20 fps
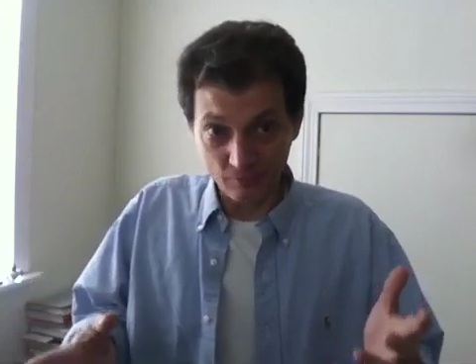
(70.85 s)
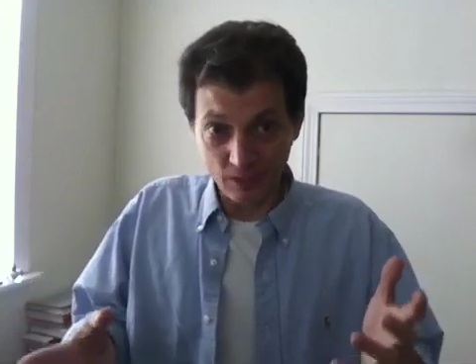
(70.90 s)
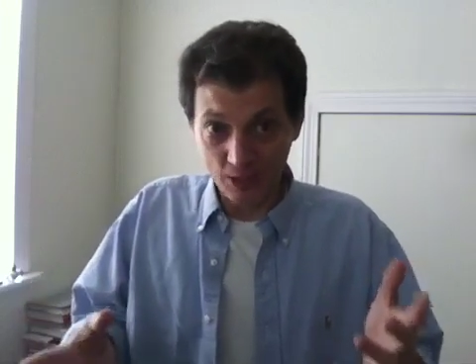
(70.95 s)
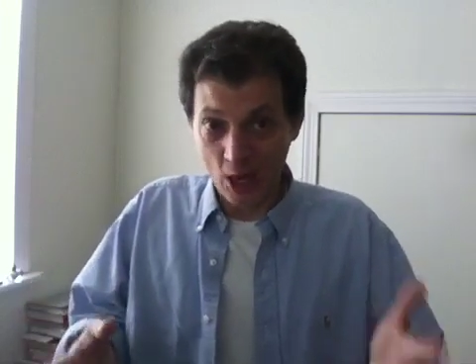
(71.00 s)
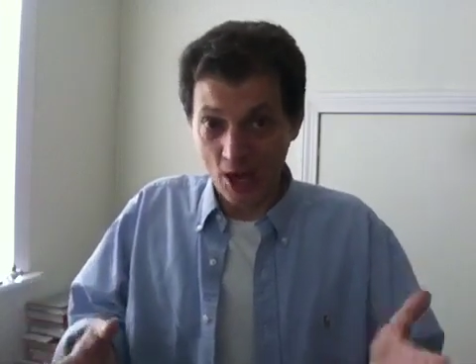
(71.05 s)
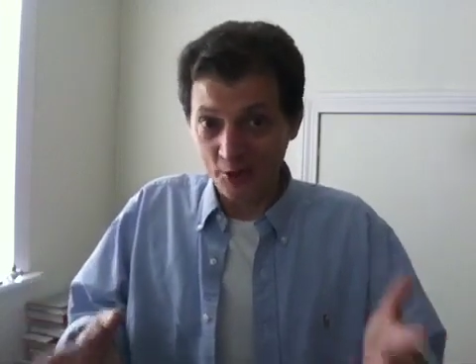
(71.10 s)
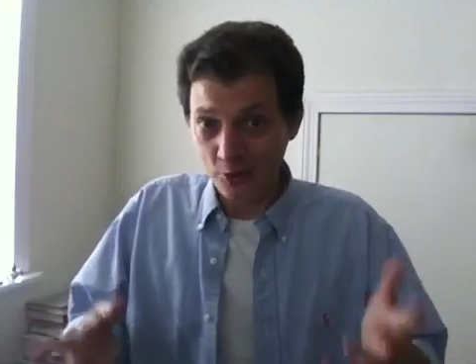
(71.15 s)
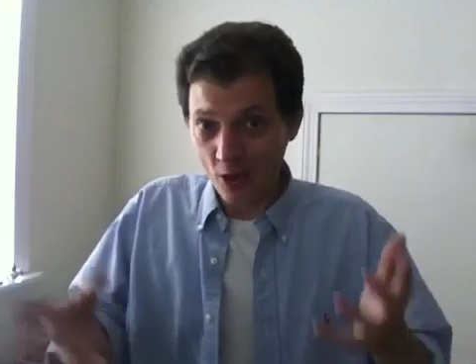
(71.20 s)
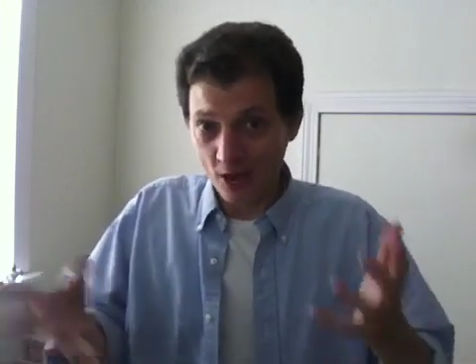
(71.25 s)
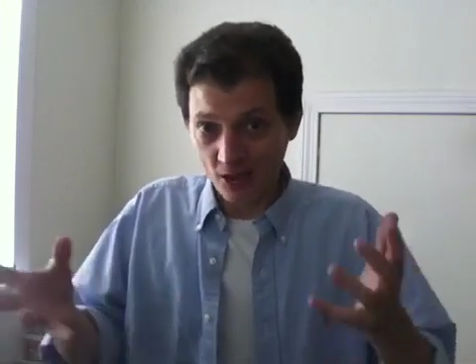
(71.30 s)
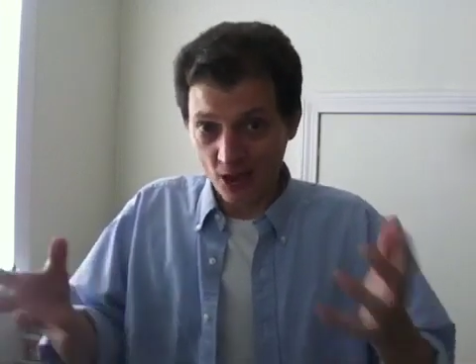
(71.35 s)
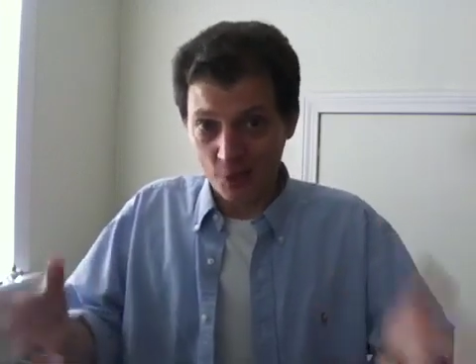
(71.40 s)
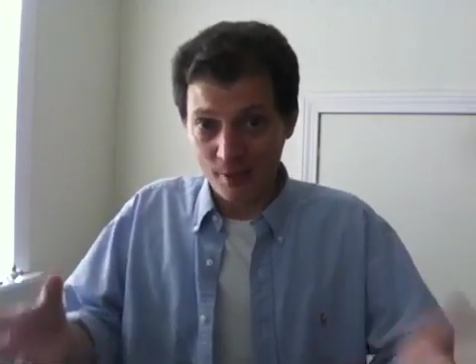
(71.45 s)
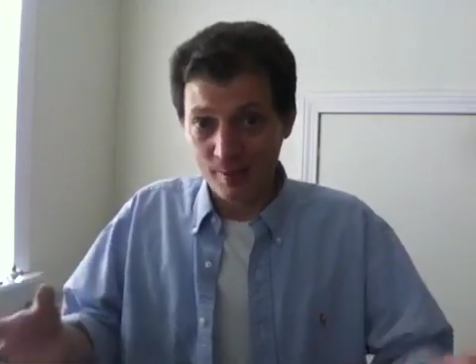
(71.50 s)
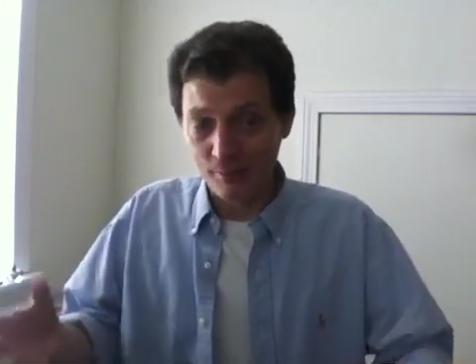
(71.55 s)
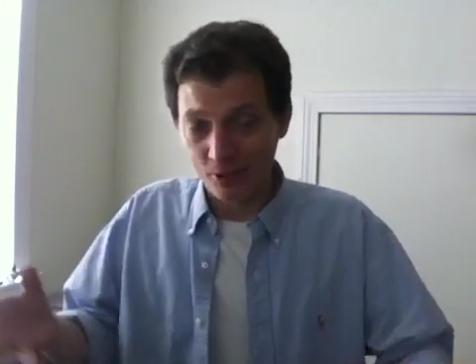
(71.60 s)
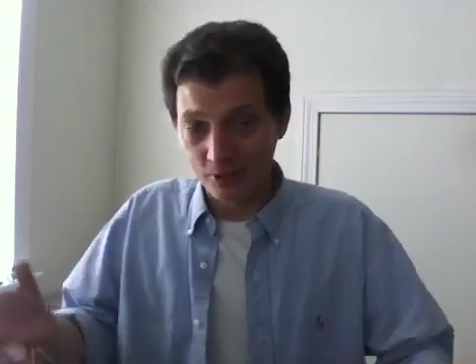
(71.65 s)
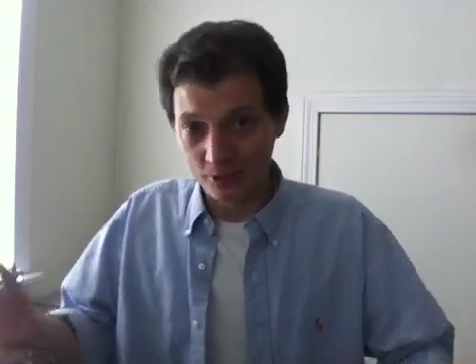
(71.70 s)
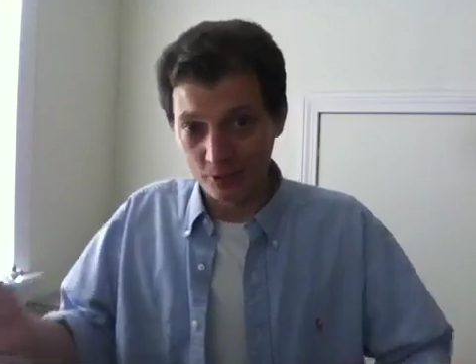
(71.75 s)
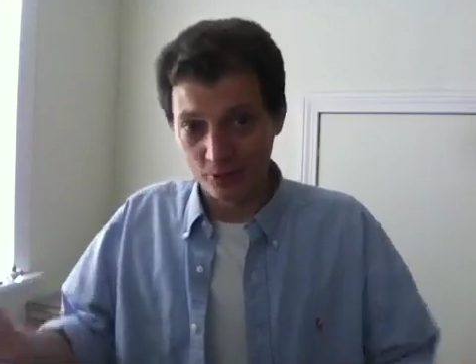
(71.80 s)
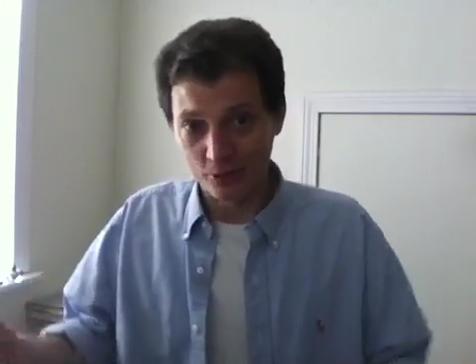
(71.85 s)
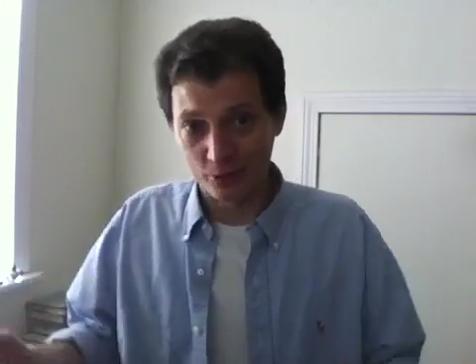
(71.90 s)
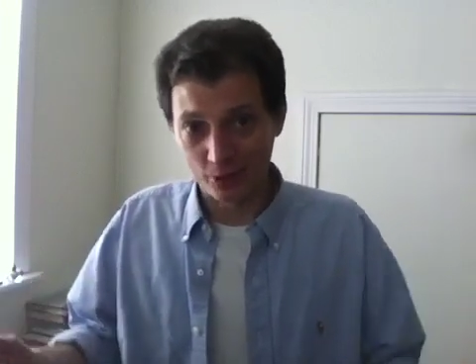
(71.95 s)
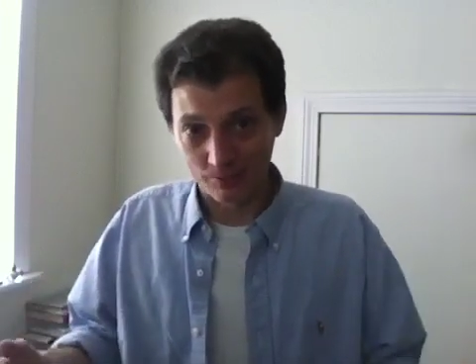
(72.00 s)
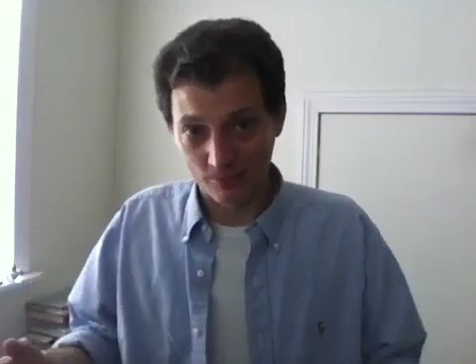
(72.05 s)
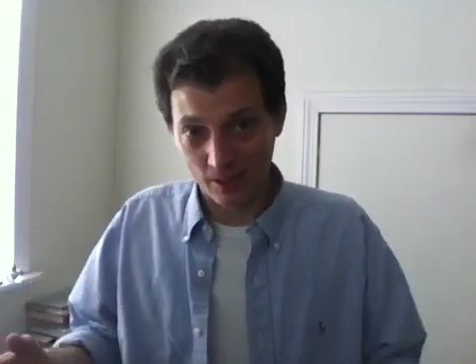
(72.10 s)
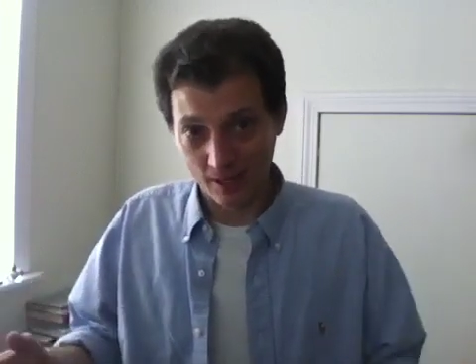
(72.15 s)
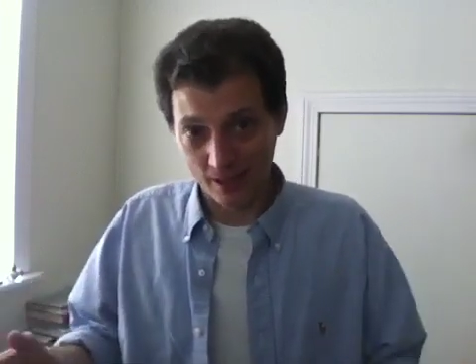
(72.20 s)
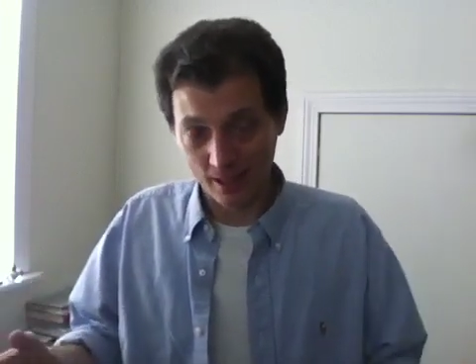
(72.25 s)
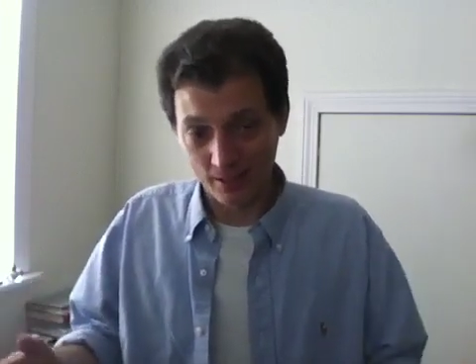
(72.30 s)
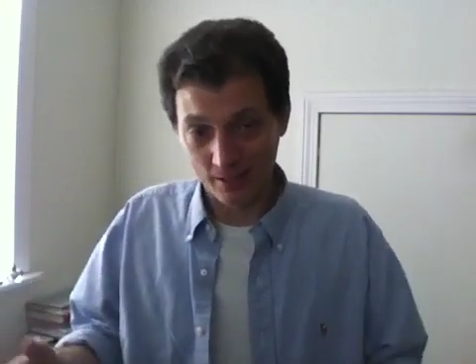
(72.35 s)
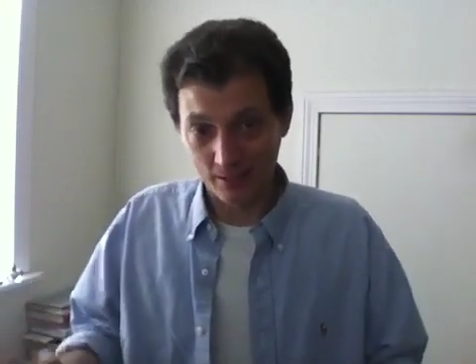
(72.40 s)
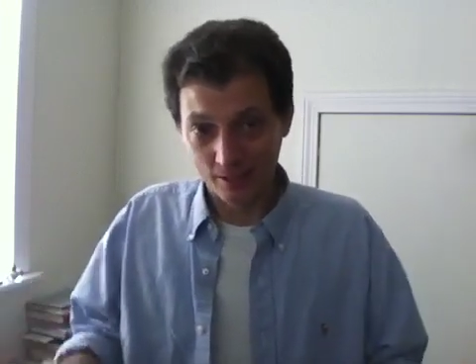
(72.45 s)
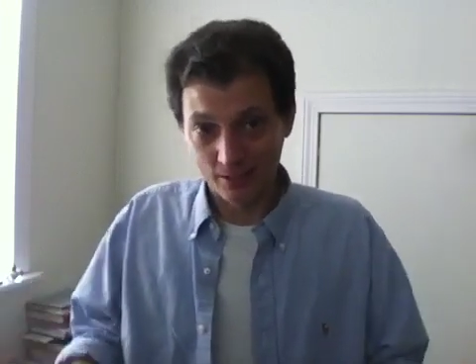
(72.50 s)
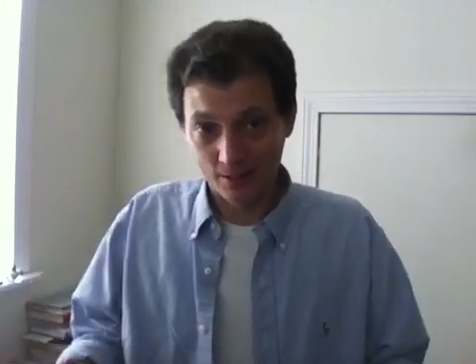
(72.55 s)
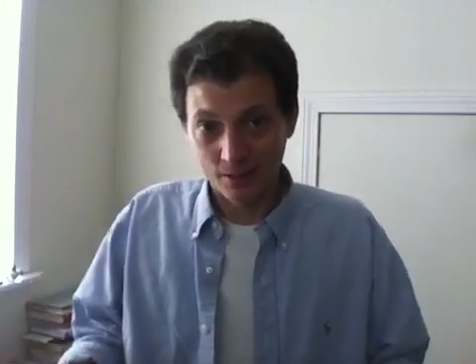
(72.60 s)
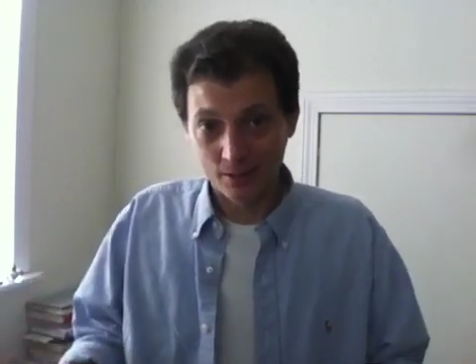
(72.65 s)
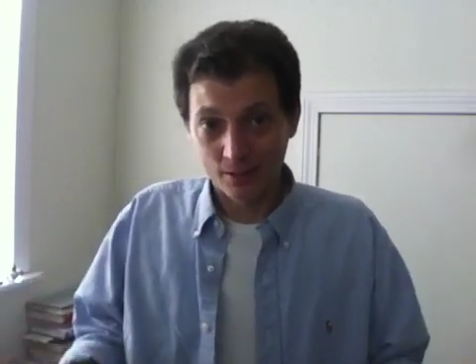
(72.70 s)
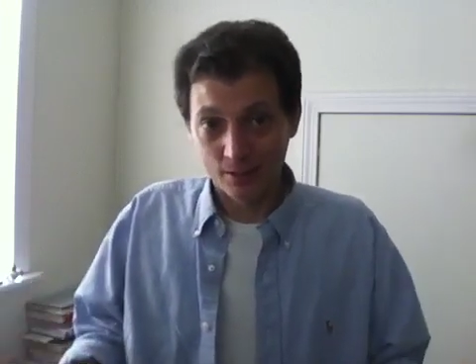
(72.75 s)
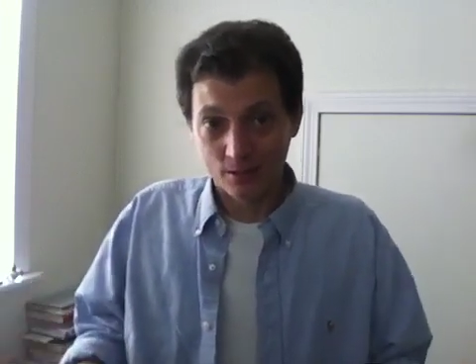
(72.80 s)
I talk to other people on YouTube, right?
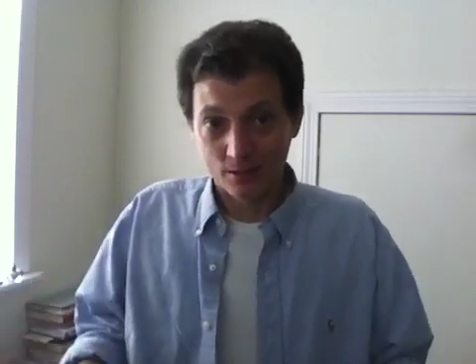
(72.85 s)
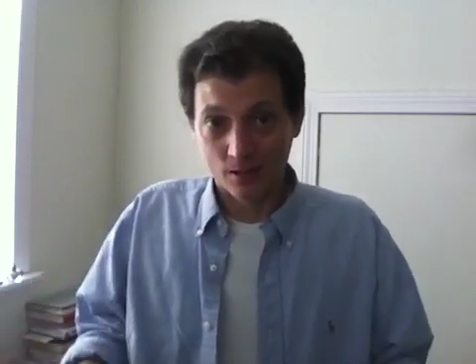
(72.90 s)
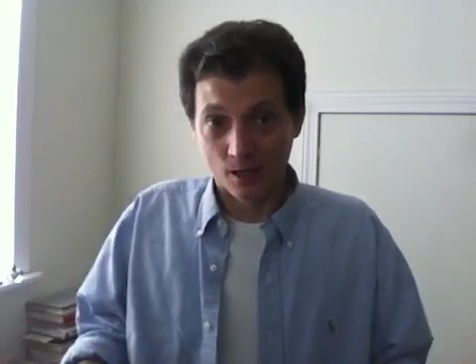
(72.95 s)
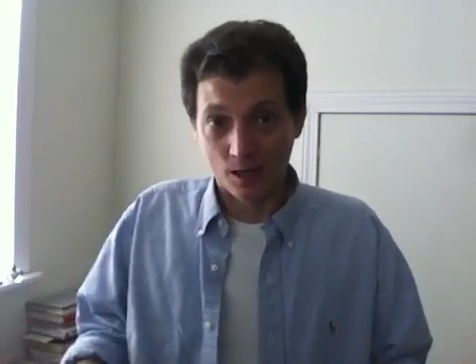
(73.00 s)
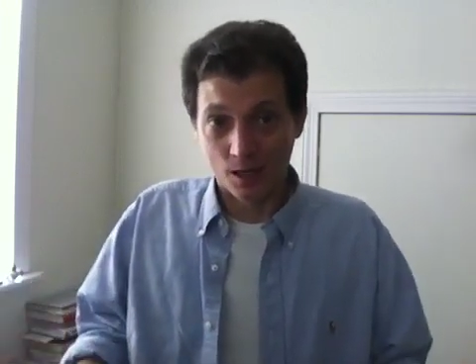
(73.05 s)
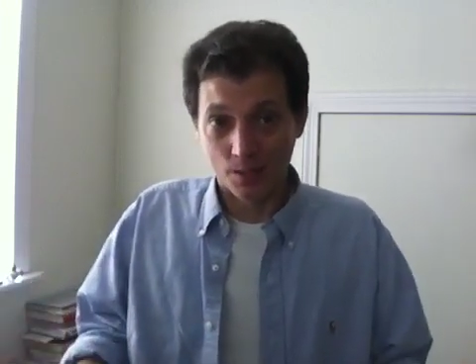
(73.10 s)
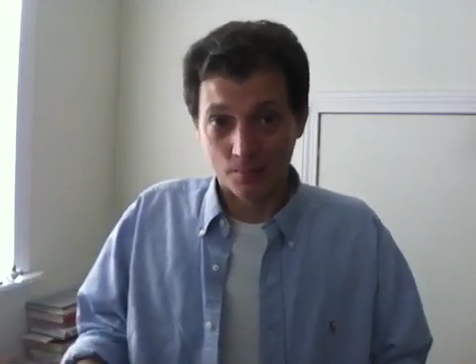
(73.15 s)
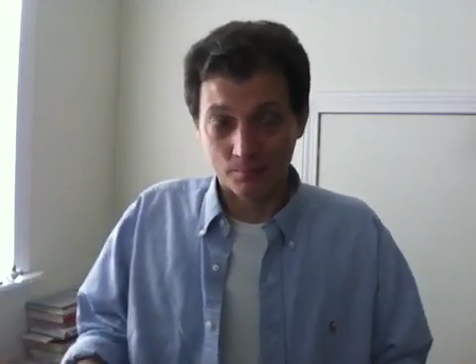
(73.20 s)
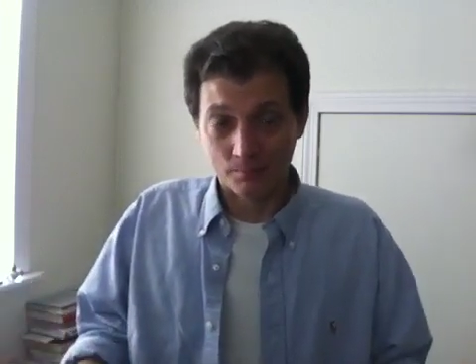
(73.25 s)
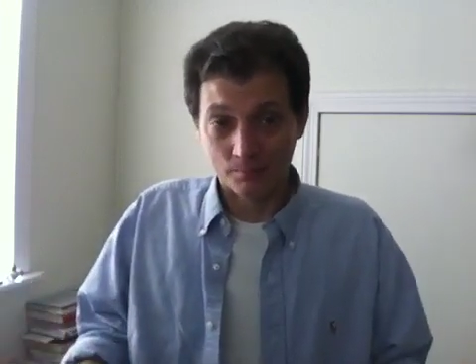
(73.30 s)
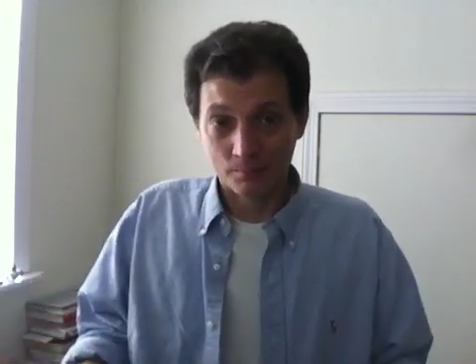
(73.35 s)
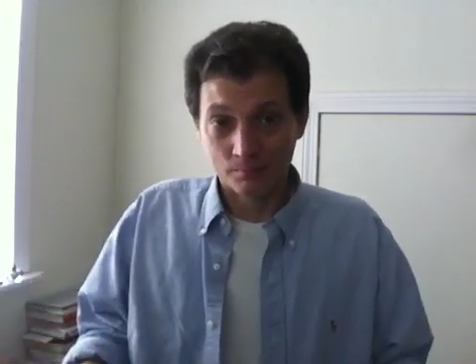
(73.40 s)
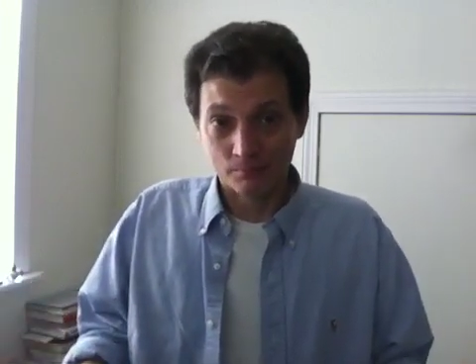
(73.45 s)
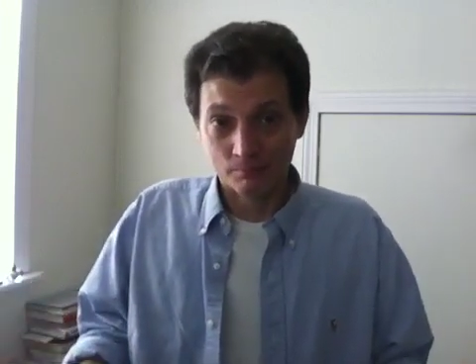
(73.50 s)
I